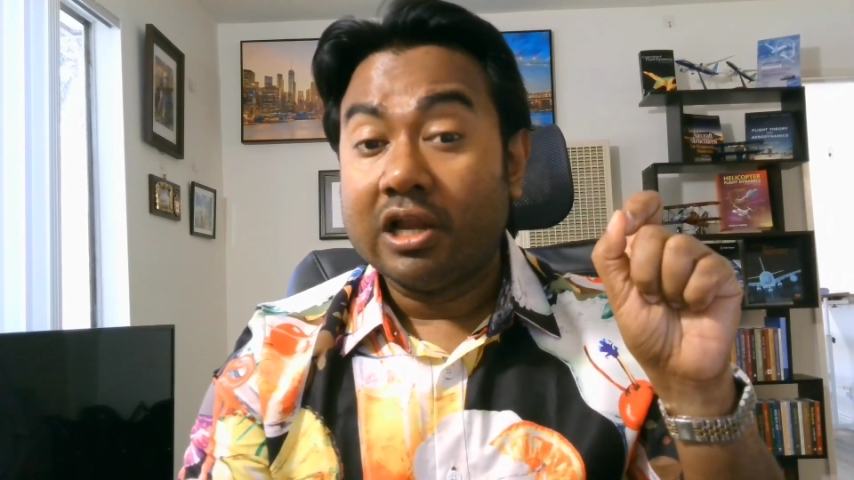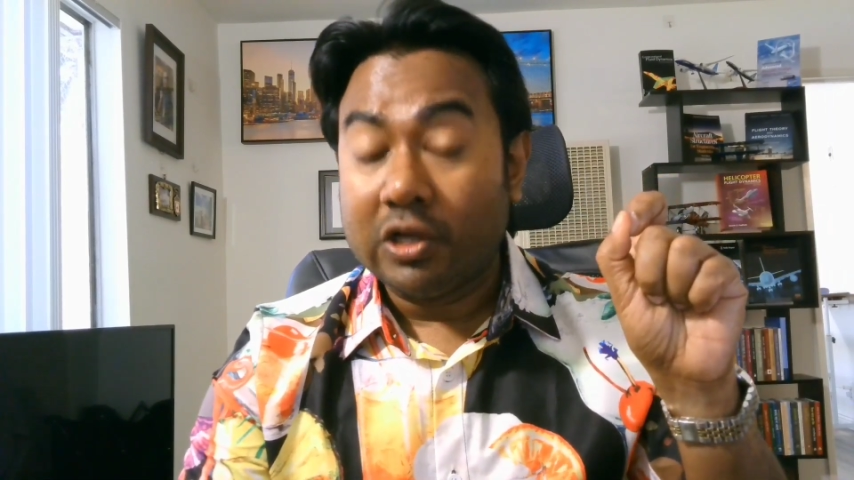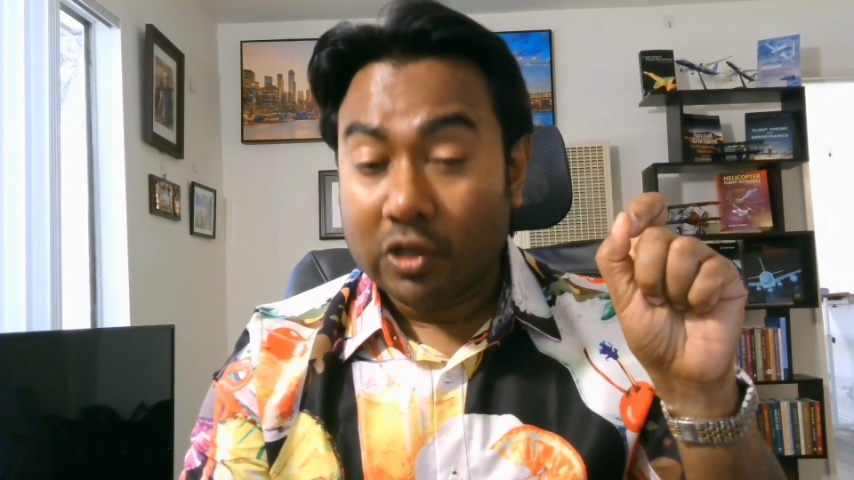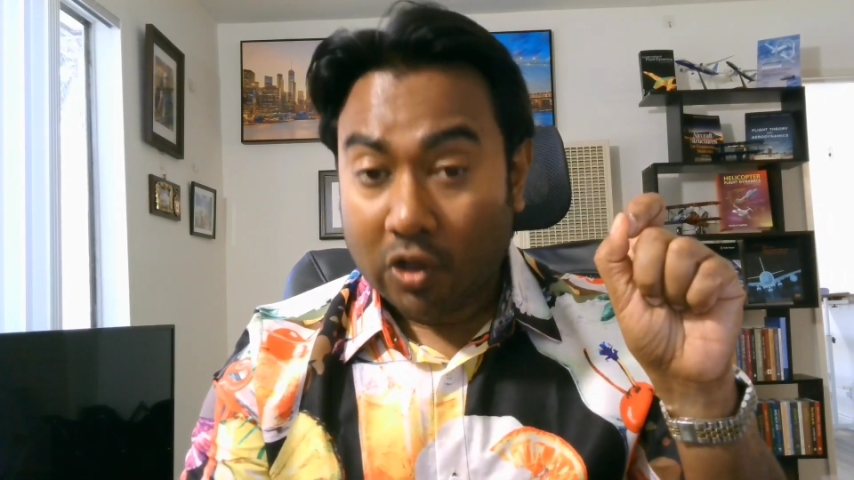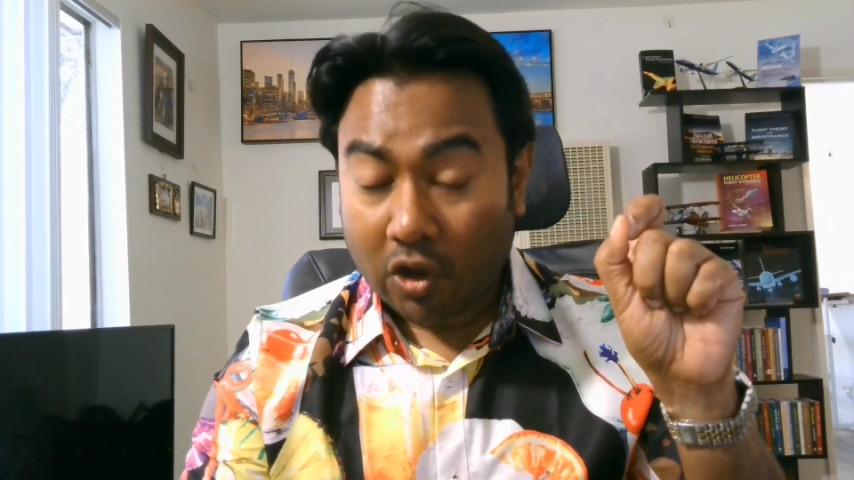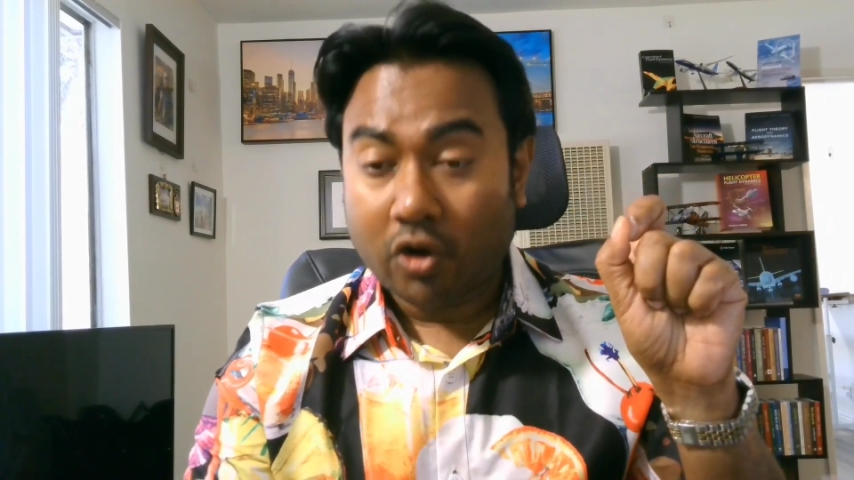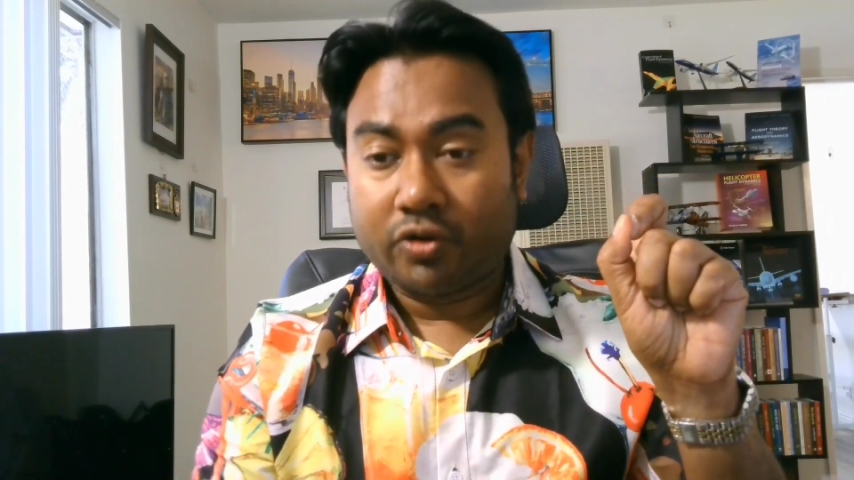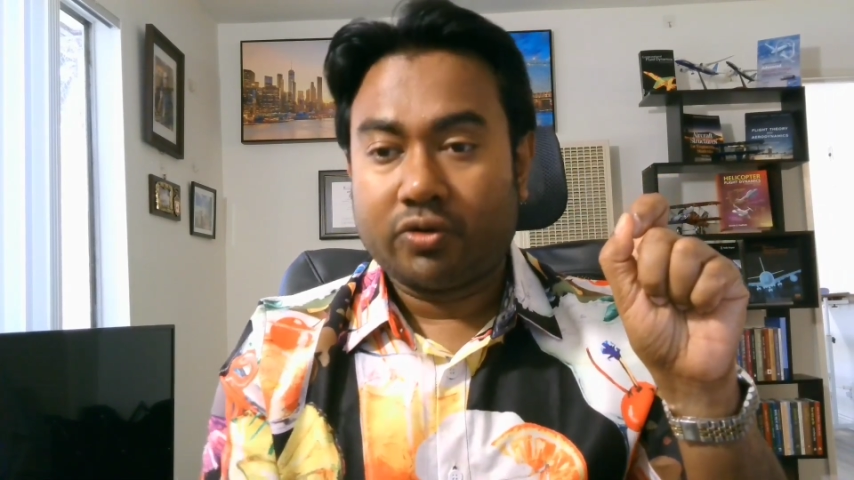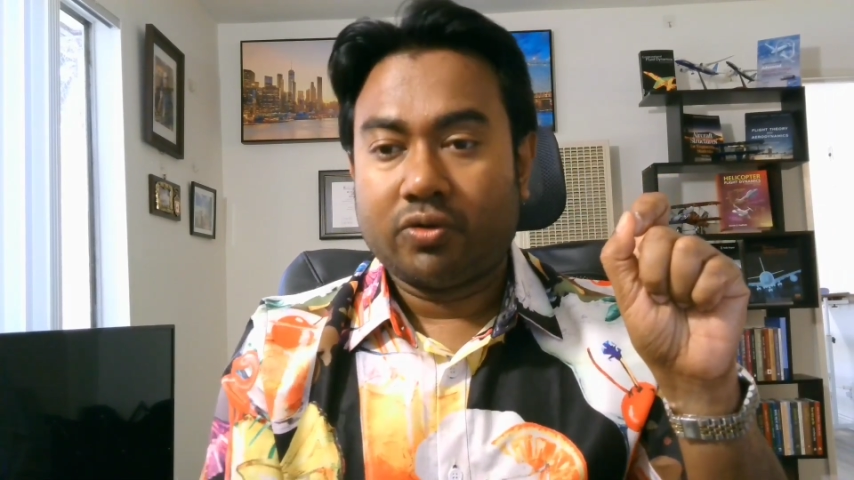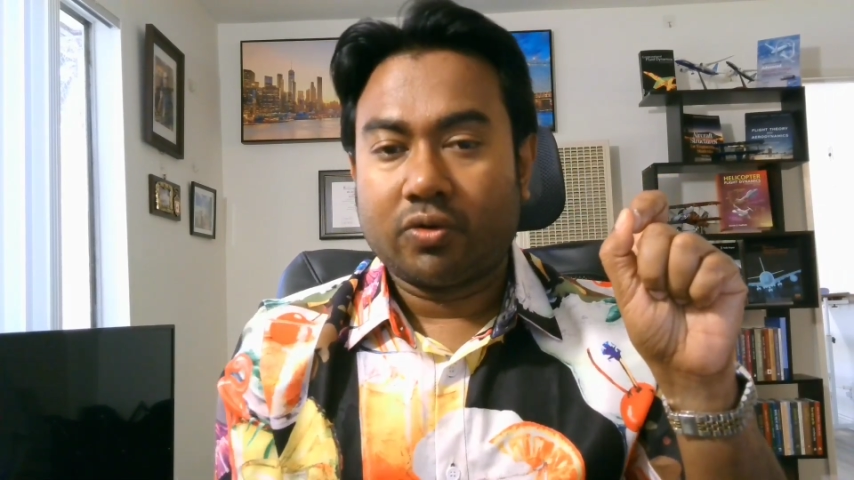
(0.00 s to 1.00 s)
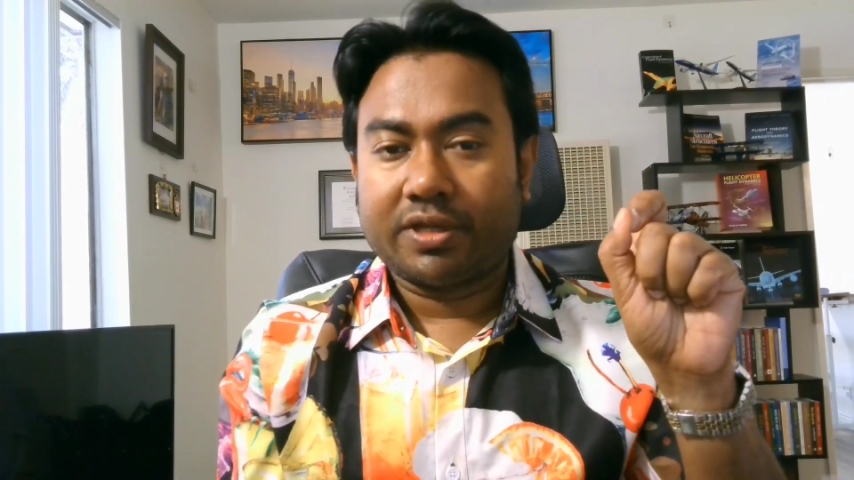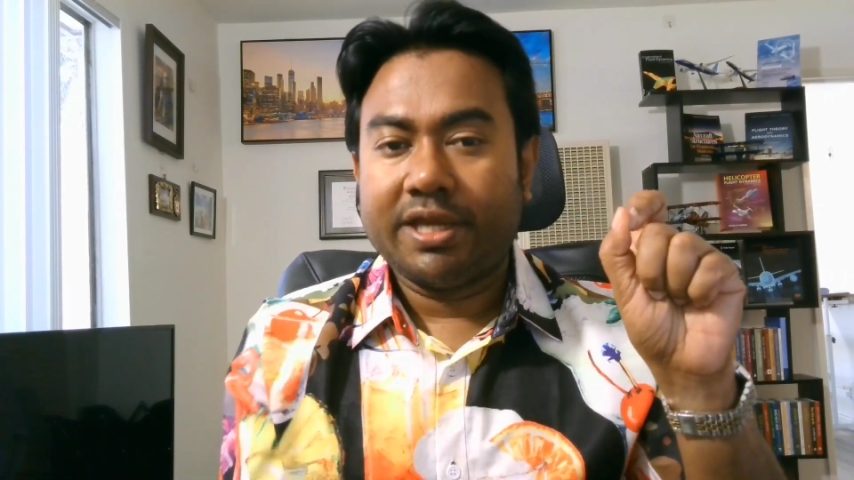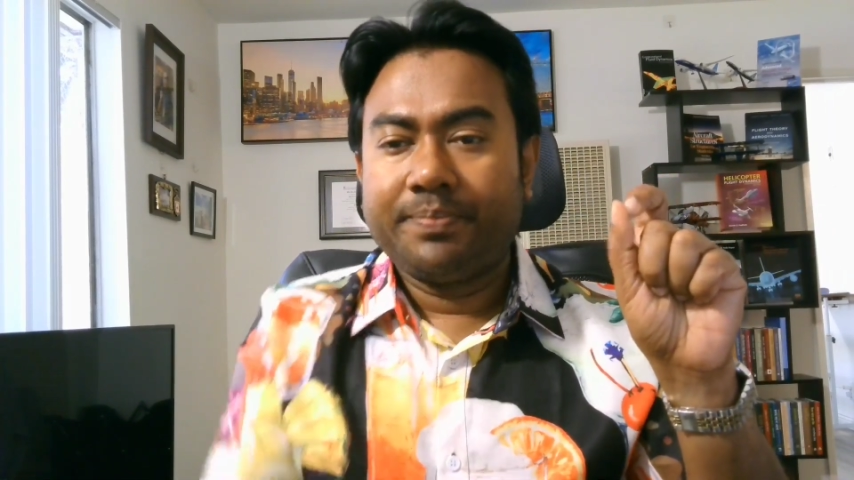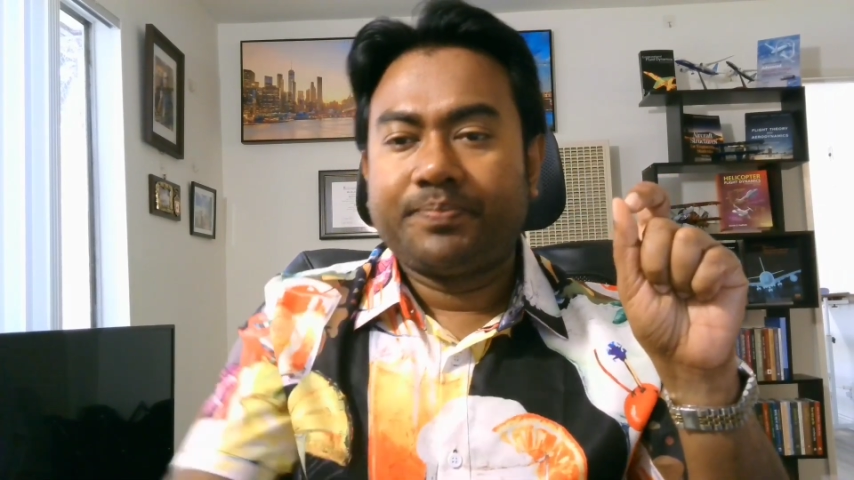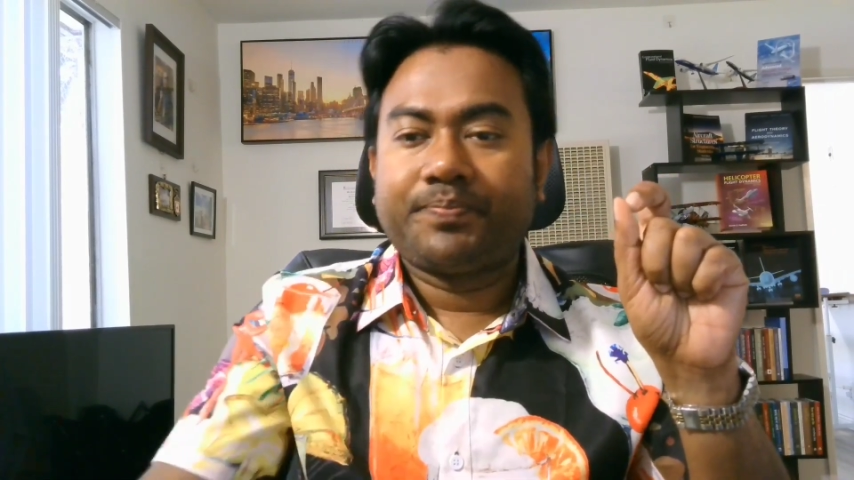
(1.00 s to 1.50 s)
lot
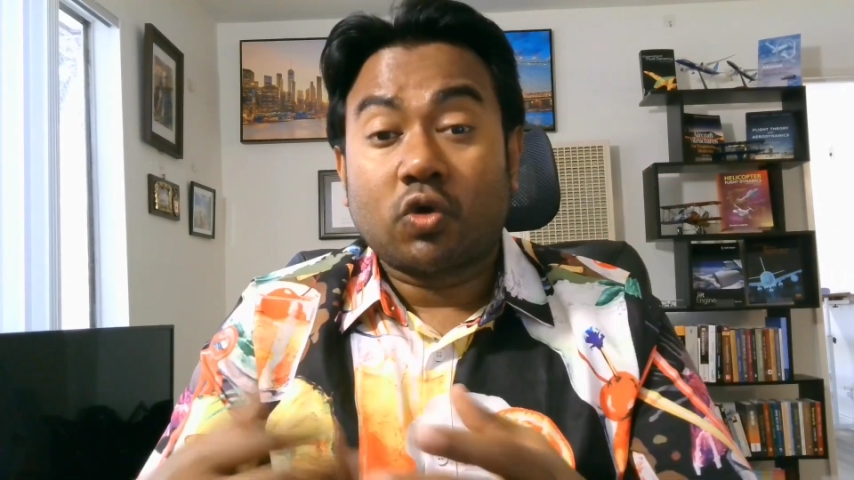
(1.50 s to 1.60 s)
okay